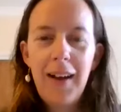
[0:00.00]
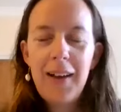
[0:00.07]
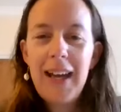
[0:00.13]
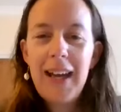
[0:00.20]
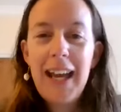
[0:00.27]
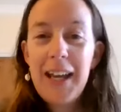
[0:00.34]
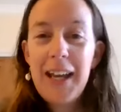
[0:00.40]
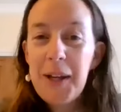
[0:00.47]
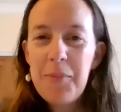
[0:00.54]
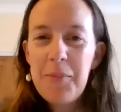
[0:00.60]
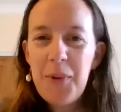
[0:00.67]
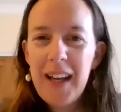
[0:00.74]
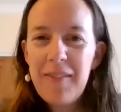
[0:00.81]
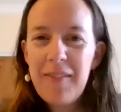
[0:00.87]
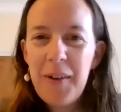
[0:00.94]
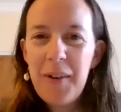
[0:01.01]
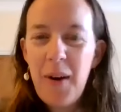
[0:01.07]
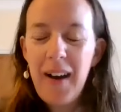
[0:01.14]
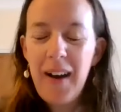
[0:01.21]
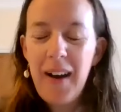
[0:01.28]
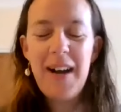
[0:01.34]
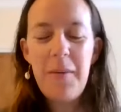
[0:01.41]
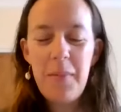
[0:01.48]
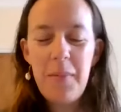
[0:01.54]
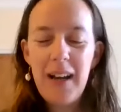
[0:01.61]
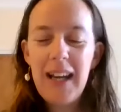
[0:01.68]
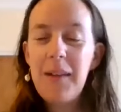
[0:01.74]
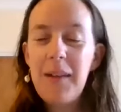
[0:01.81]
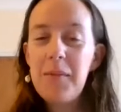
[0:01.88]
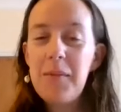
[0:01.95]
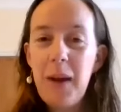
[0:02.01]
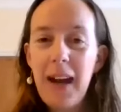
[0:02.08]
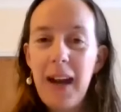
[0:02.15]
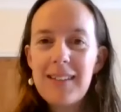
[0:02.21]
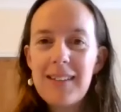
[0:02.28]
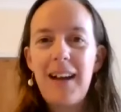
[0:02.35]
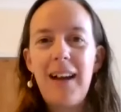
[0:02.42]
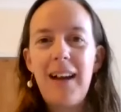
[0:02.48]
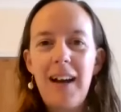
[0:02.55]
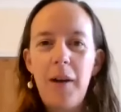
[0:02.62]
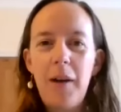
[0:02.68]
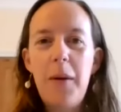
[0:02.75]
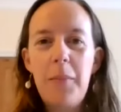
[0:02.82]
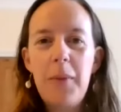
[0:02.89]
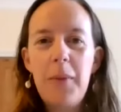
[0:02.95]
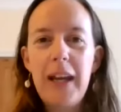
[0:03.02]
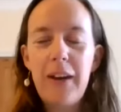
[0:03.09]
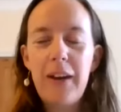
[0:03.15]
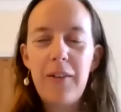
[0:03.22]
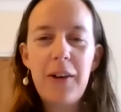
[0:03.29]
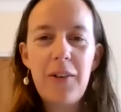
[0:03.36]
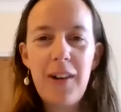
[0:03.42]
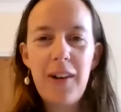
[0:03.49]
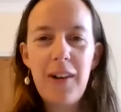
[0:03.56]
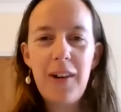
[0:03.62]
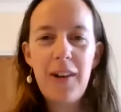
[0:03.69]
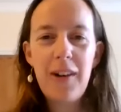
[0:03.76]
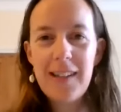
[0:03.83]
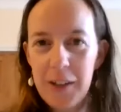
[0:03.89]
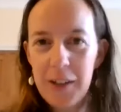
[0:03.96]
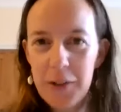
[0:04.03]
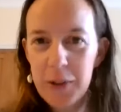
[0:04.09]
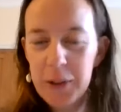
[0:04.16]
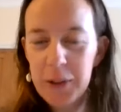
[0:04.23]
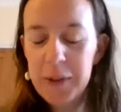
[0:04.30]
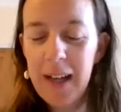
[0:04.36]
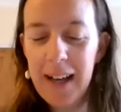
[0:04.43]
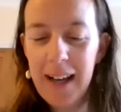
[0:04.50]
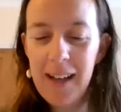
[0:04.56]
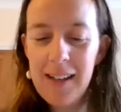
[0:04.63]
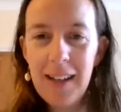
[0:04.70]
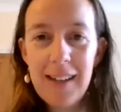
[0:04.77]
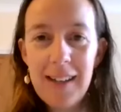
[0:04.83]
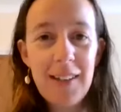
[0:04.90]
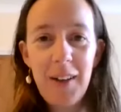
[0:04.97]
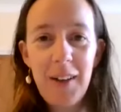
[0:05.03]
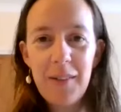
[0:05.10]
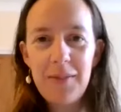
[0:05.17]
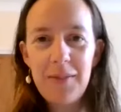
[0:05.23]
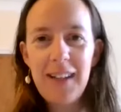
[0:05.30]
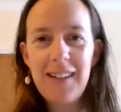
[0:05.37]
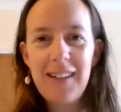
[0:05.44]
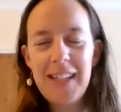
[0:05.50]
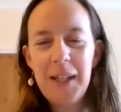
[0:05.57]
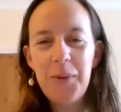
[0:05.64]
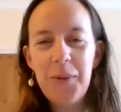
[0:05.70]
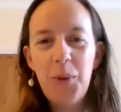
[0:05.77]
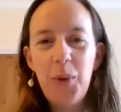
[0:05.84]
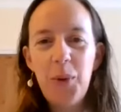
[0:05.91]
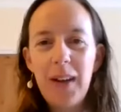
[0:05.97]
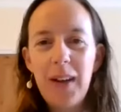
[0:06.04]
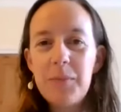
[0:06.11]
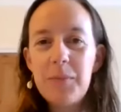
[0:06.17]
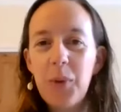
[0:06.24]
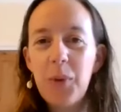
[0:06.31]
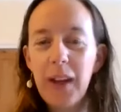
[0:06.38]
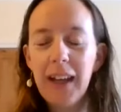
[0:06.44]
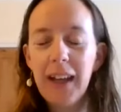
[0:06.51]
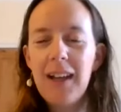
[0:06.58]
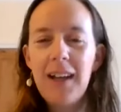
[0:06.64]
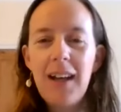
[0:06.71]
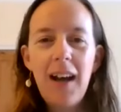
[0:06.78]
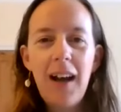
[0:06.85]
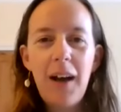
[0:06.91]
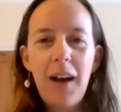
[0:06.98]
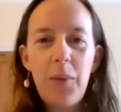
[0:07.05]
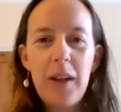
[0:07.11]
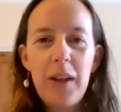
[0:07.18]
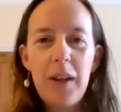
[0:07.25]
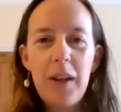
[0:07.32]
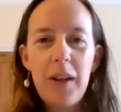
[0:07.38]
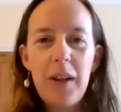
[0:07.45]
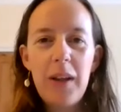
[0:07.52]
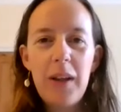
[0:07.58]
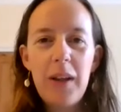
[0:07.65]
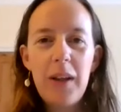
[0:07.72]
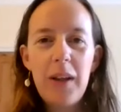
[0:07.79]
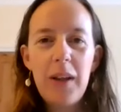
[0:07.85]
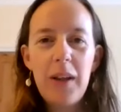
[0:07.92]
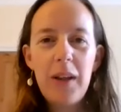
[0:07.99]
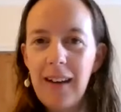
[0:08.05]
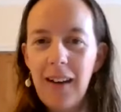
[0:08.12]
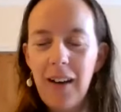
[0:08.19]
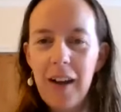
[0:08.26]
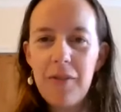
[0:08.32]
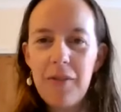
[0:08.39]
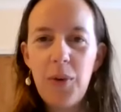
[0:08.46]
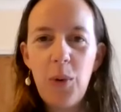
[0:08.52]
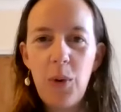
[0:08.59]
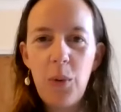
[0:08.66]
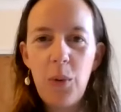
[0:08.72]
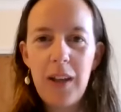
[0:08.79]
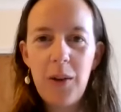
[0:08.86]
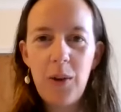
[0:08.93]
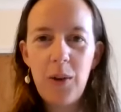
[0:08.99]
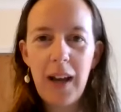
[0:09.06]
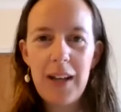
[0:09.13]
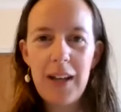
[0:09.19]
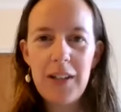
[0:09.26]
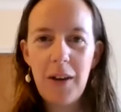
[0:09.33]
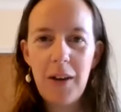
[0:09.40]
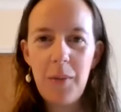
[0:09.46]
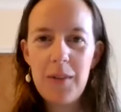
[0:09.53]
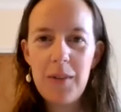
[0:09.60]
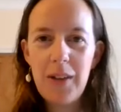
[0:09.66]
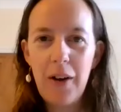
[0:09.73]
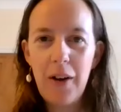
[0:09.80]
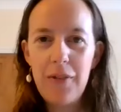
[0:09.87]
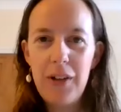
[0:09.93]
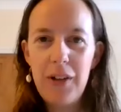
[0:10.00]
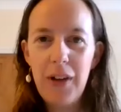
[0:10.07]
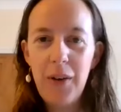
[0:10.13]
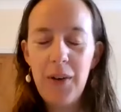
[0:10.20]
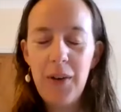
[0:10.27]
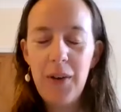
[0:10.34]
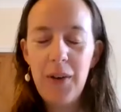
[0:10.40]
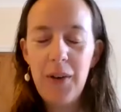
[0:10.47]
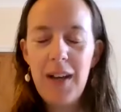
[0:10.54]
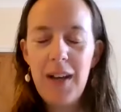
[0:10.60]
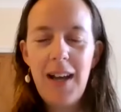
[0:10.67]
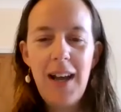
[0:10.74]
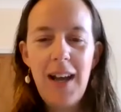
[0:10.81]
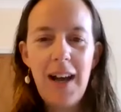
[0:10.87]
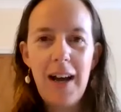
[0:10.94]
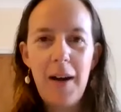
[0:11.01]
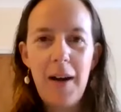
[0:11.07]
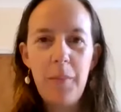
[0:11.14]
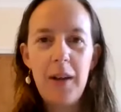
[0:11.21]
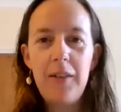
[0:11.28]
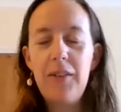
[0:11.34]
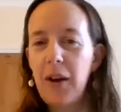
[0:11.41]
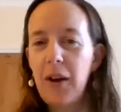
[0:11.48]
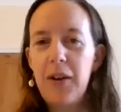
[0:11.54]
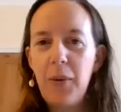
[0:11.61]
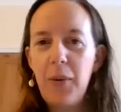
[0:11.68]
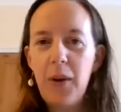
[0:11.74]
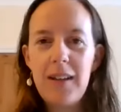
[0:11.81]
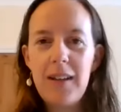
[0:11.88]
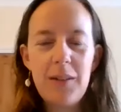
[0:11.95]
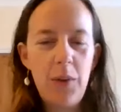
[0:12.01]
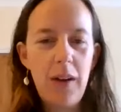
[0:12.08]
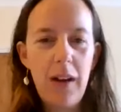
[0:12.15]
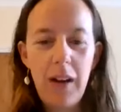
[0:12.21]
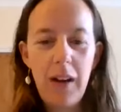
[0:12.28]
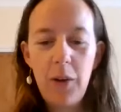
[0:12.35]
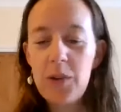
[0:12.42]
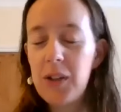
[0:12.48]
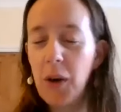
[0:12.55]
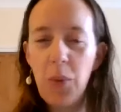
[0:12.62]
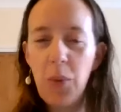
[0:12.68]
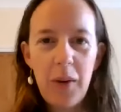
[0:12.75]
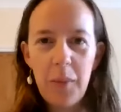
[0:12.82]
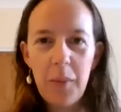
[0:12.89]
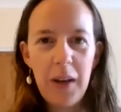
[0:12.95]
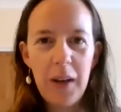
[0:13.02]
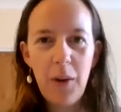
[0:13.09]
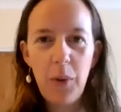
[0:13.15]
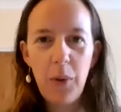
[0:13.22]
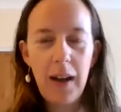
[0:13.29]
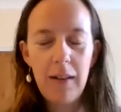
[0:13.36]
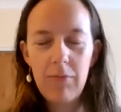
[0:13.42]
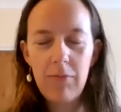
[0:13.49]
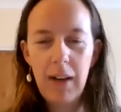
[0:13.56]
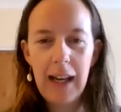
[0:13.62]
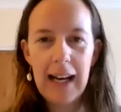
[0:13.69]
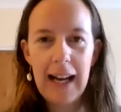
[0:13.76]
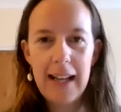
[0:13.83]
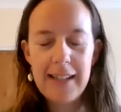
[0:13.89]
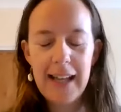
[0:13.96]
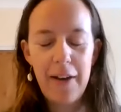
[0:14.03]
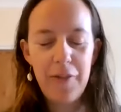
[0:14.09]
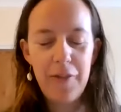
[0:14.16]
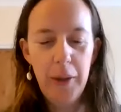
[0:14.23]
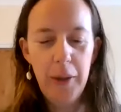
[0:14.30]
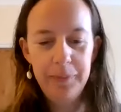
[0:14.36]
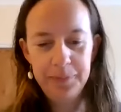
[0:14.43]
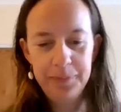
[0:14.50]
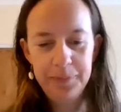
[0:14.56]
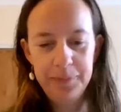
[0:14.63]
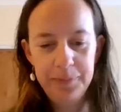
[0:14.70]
Okay, good morning, everyone. Uh, my name's Bex. Uh, I'm a member here at Christ Central, and it's so lovely to see you all here this morning. Uh, whether you're tuning in live or whether you're catching up this afternoon, um, if you're so welcome here, we're really glad to have you.